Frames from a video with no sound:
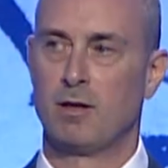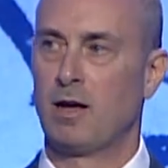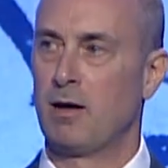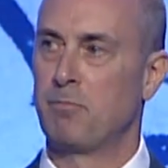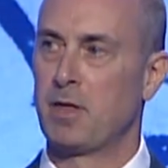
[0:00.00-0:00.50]

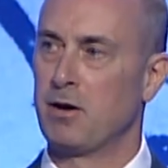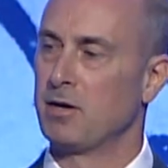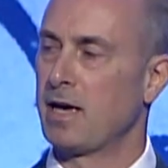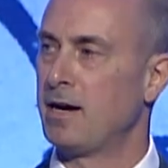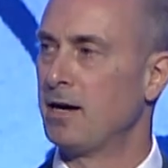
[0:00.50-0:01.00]
Up there in
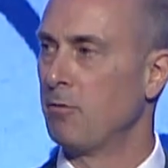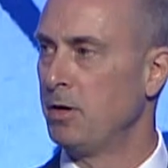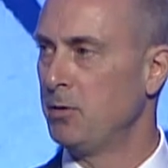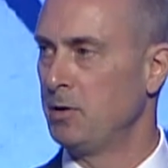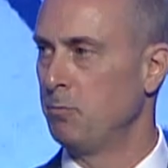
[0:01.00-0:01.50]
Canada,
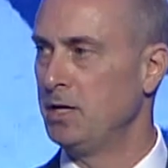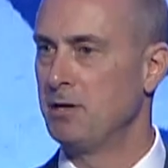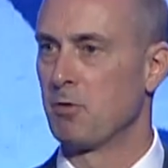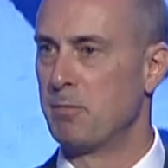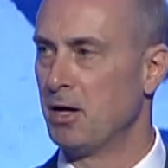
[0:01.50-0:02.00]
we
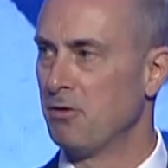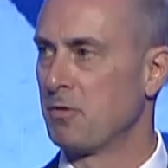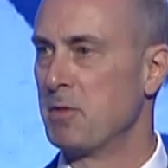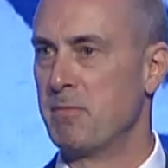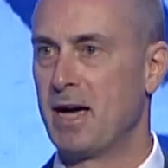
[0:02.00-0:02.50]
didn't rebel
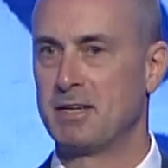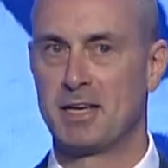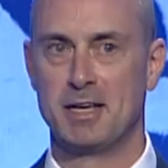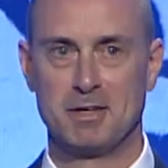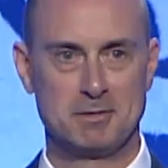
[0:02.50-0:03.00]
from the Mad
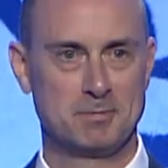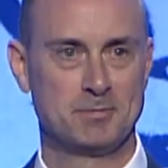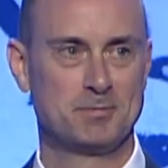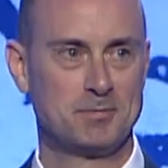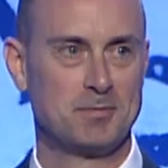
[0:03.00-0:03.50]
King.
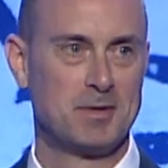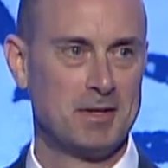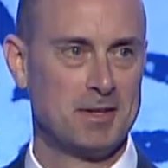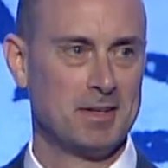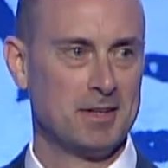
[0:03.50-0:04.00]

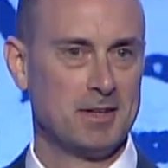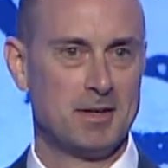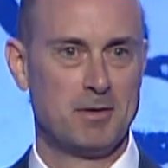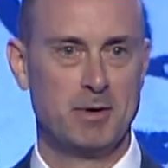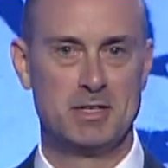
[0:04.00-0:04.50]

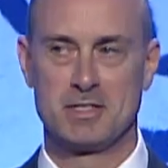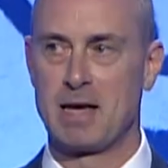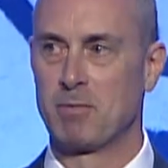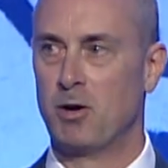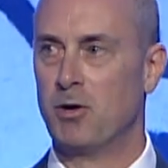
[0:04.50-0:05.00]
We just
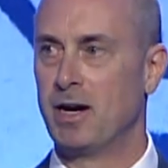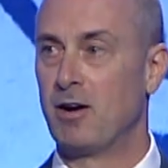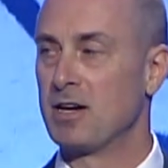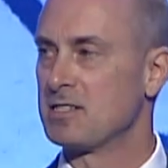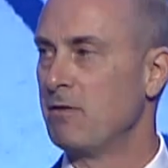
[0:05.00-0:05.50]
kept going, and
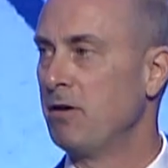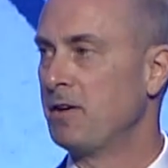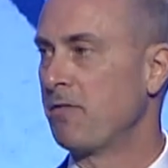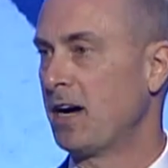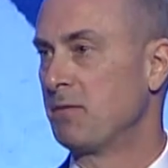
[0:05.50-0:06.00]
honestly, we've
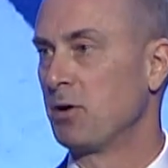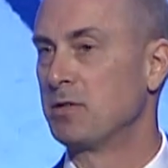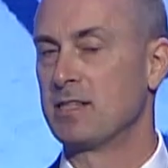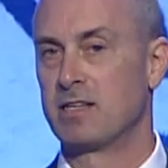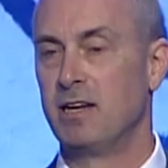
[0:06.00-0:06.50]
never had to
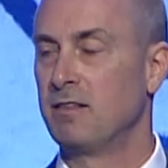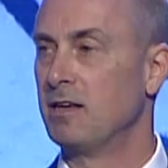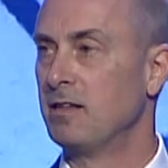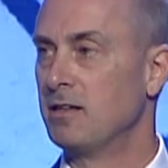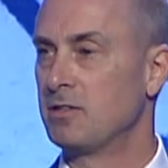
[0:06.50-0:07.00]
protest
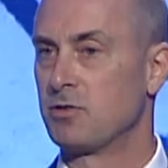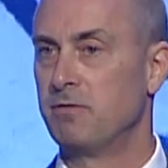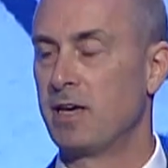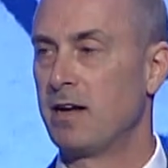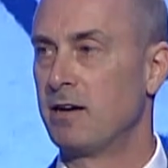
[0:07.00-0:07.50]
anything in the history of
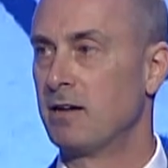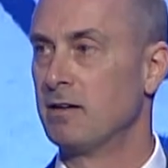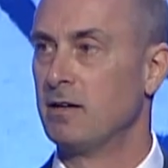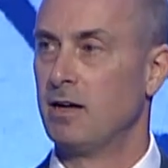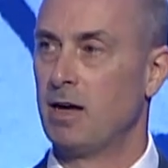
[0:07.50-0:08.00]
Canada
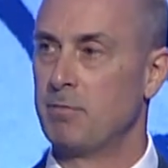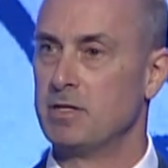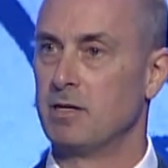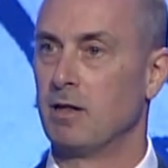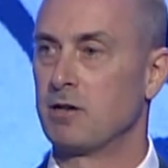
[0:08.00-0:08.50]
up
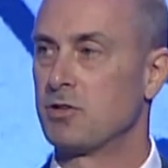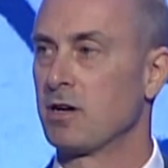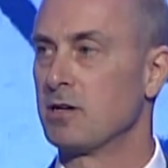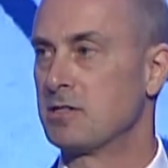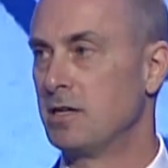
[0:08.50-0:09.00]
until our
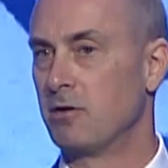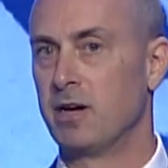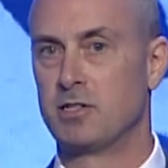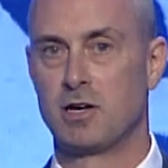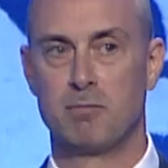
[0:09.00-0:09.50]
truckers did a
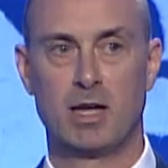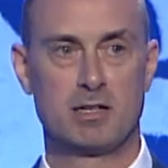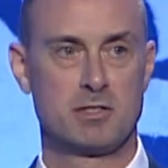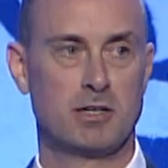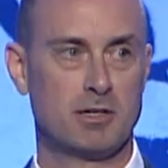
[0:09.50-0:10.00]
great job
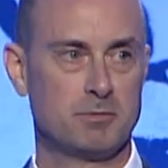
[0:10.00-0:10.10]
last year.